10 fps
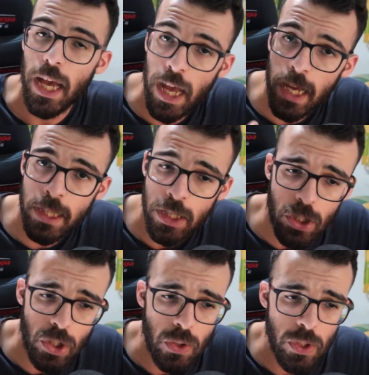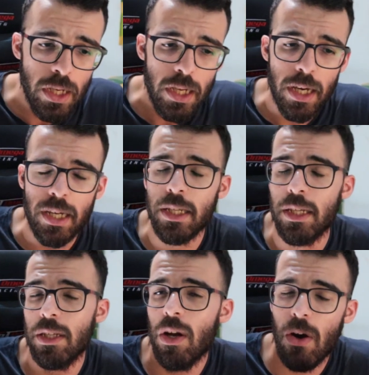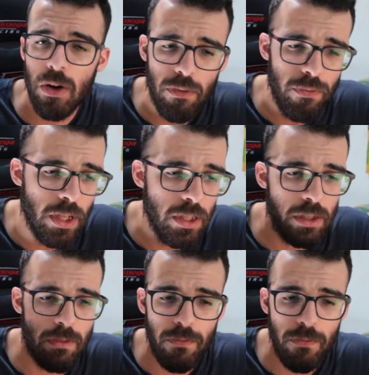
and it shows, as it is heartfelt and